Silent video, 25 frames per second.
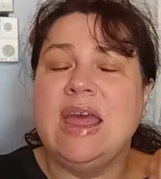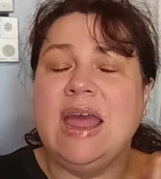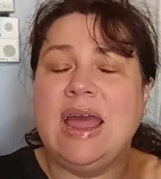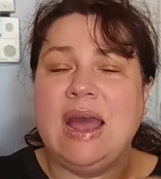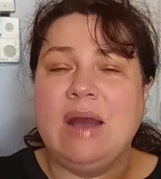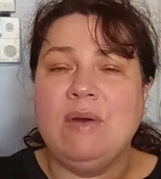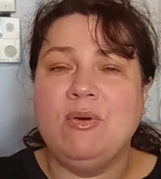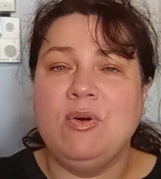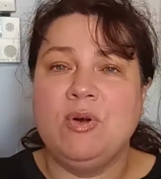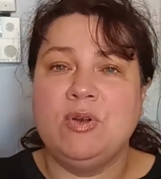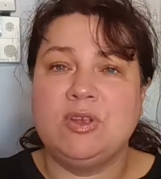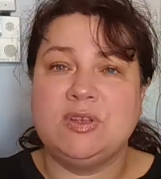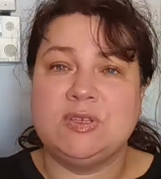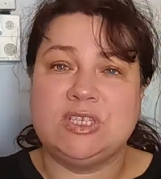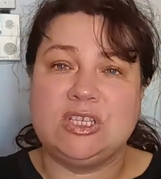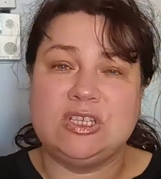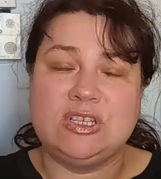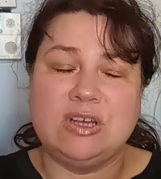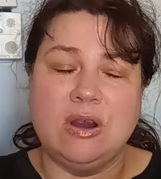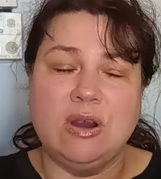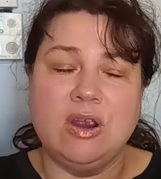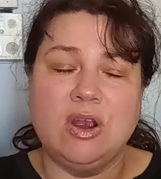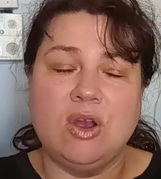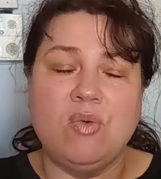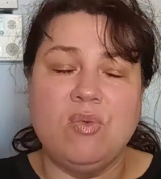I will
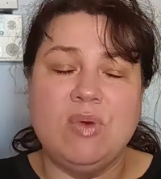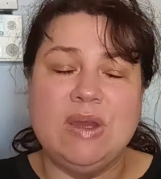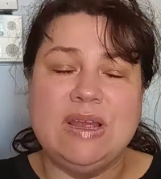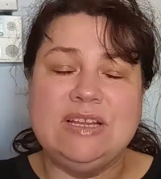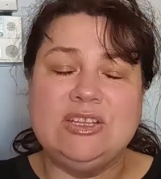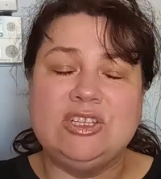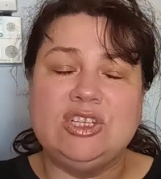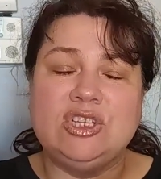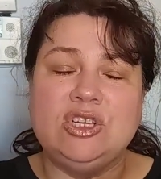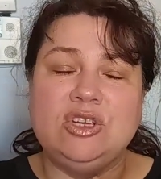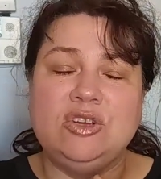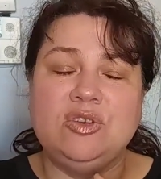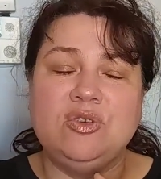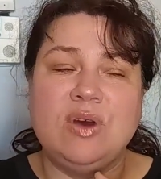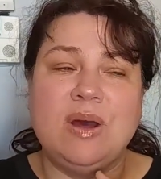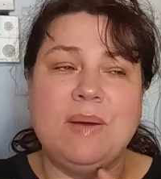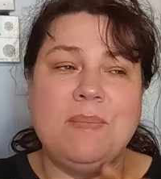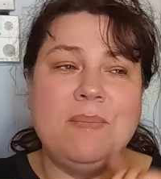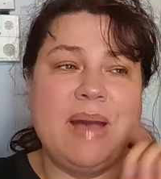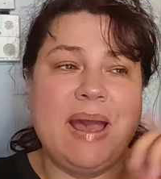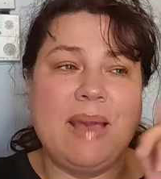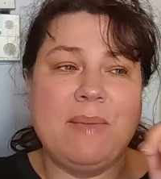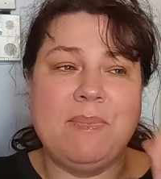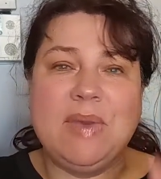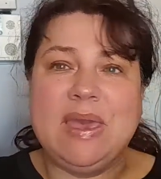start going to
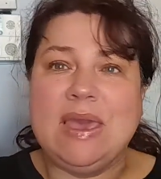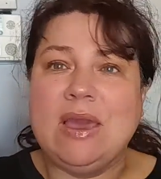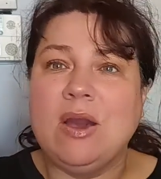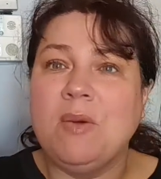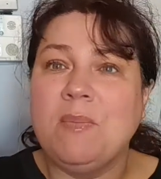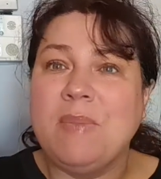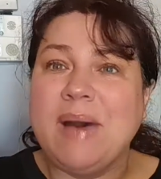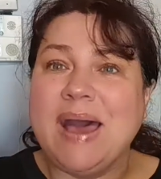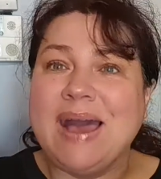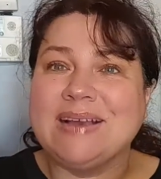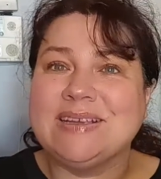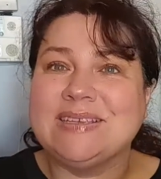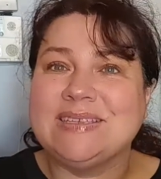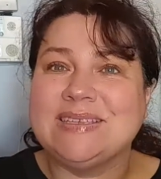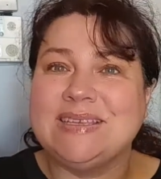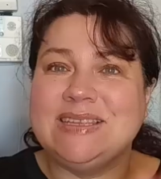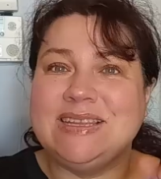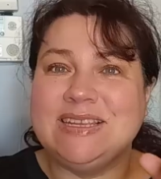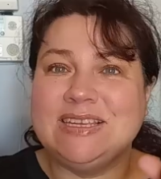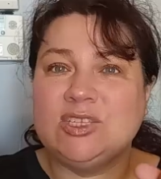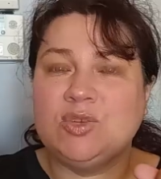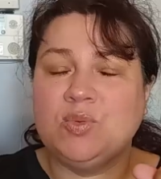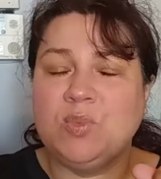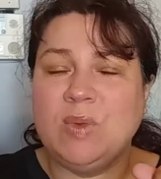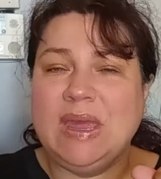my P.O. box
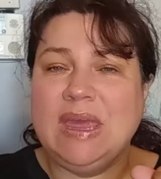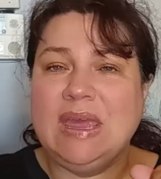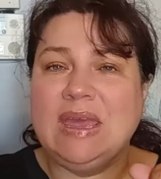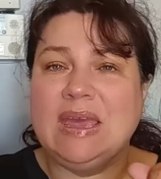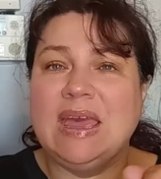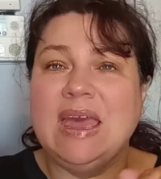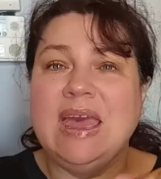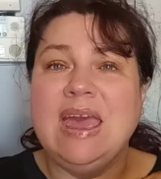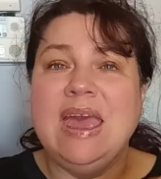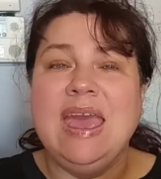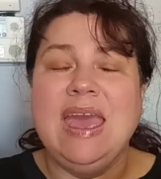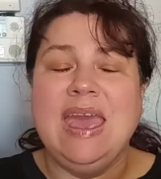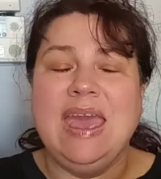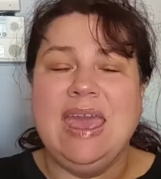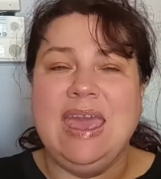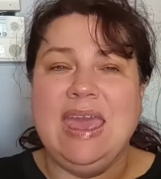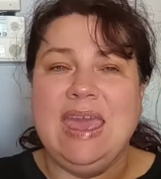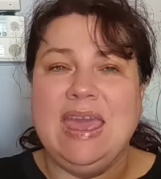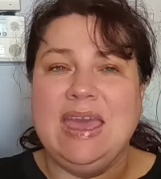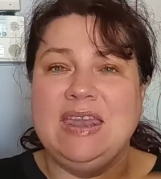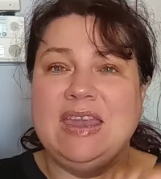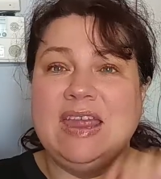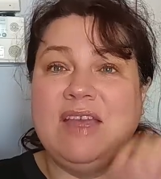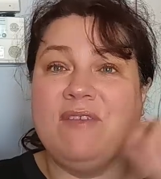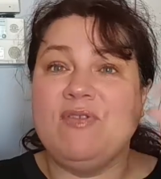this week,
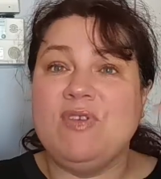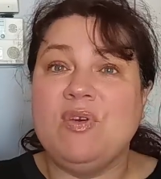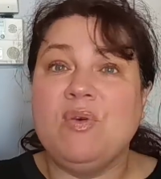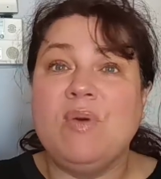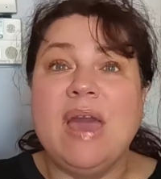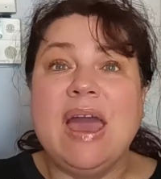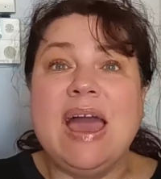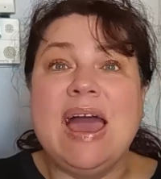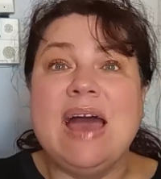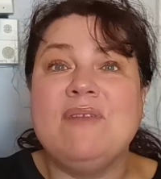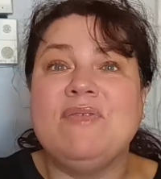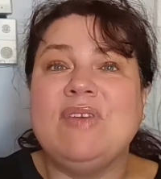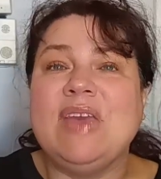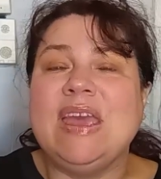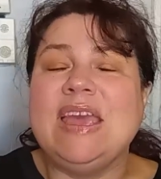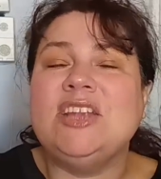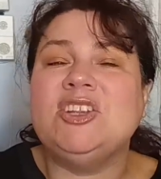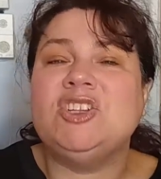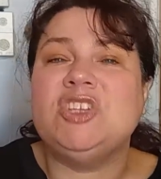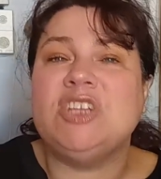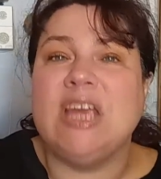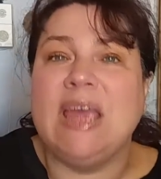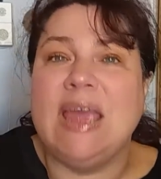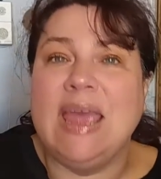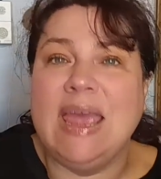and if you have a
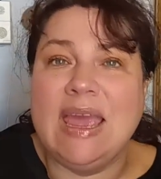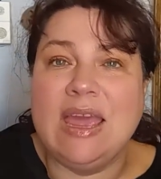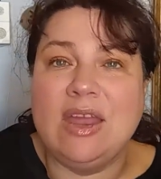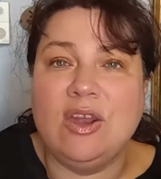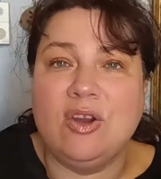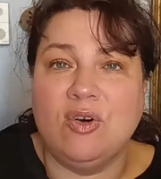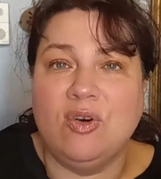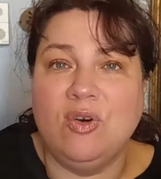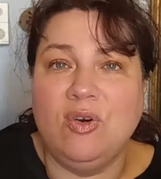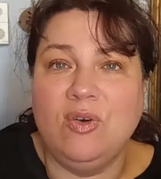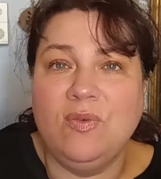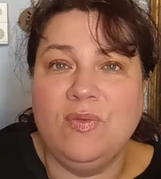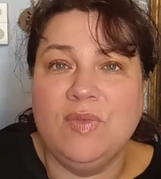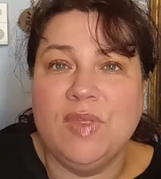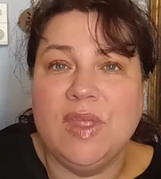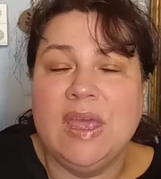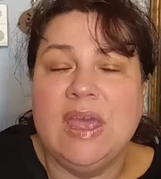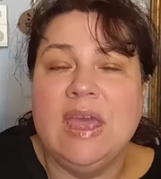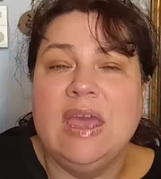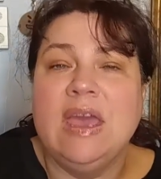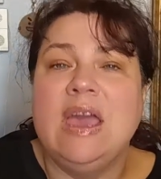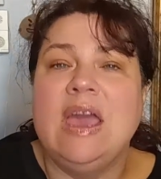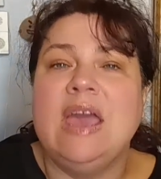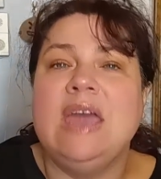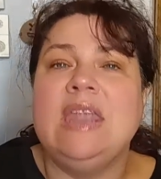channel,
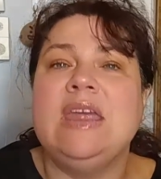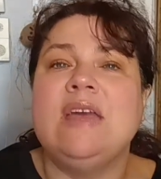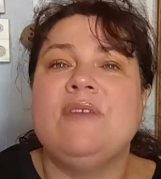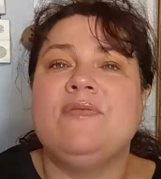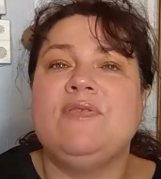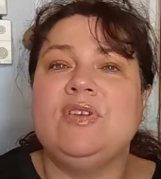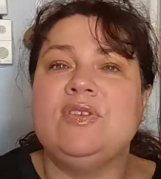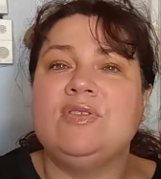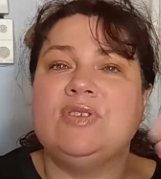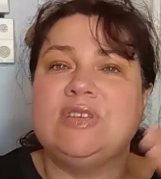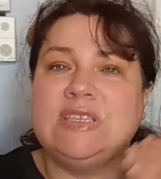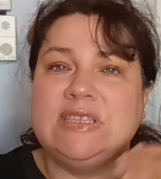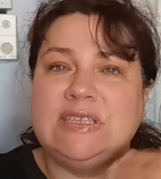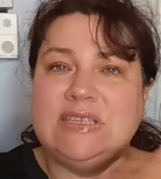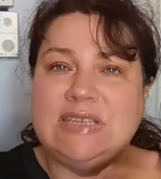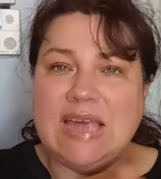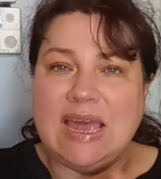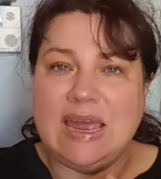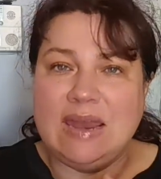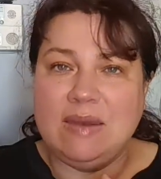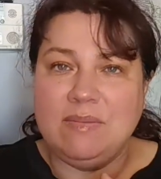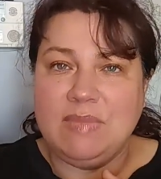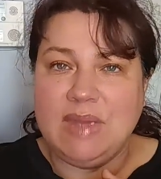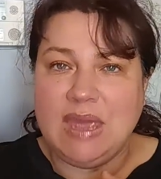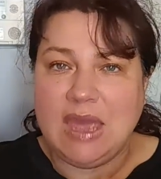and if you
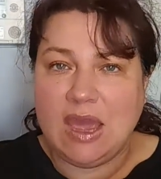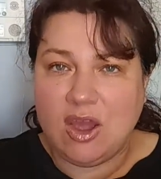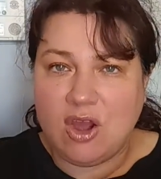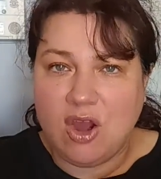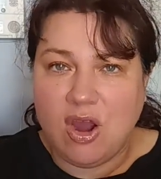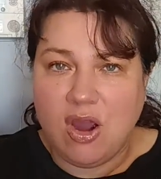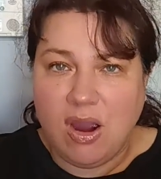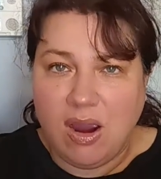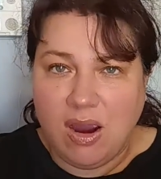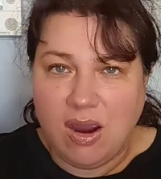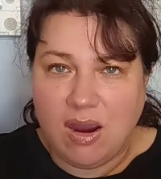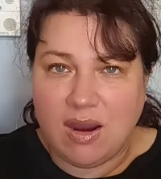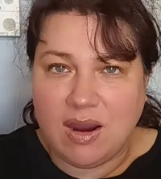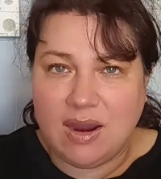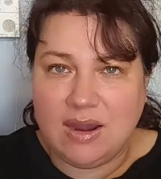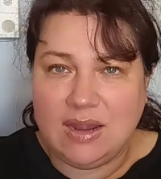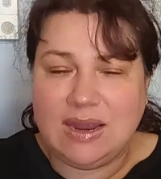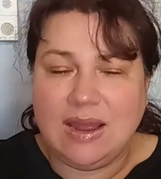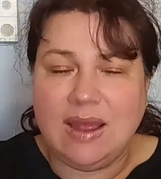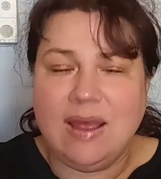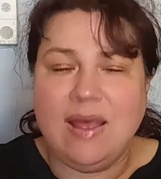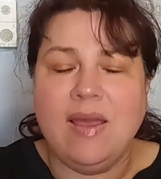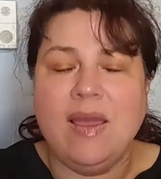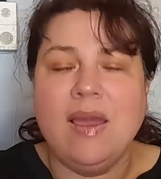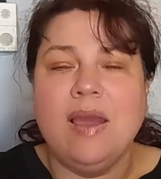send me a card,
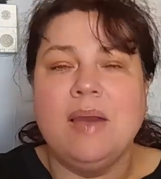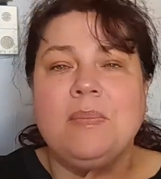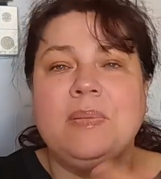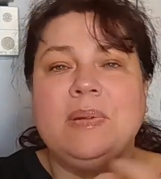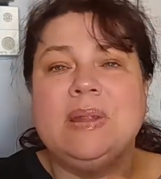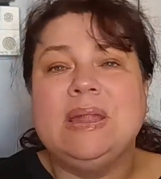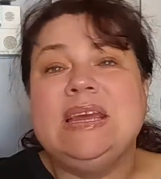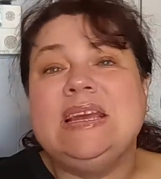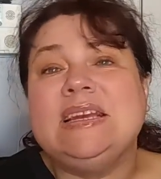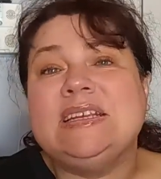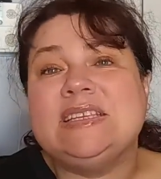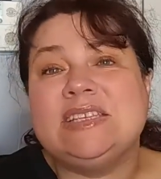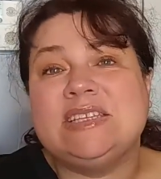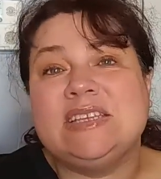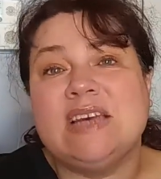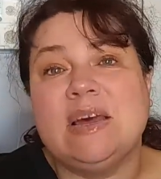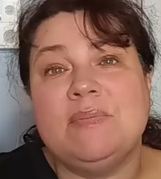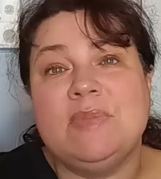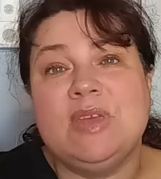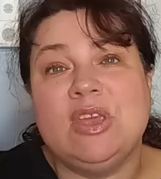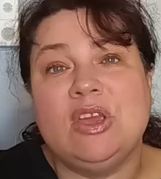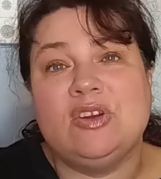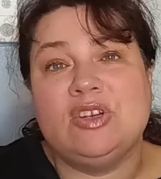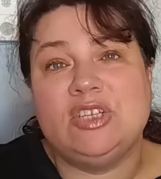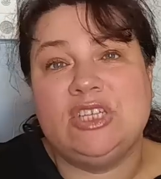please tell
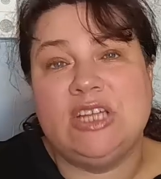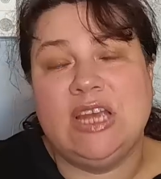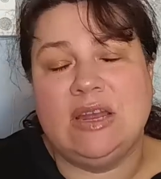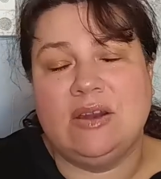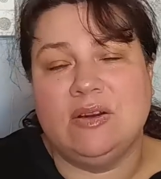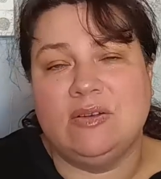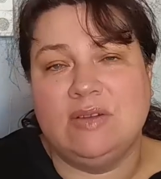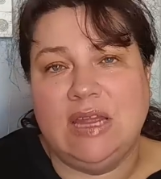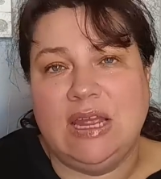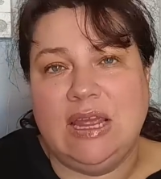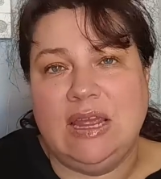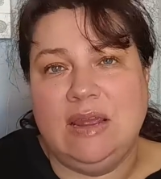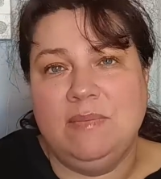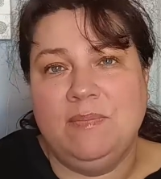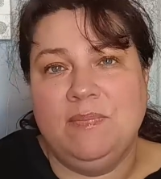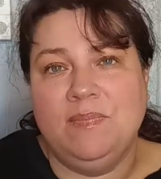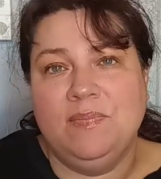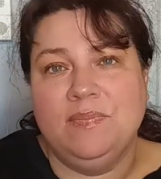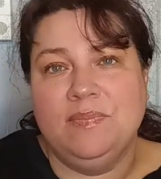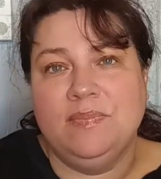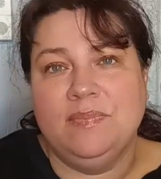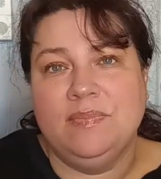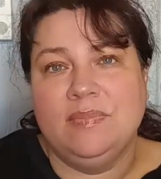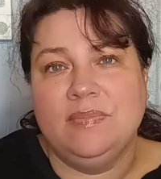me your channel name,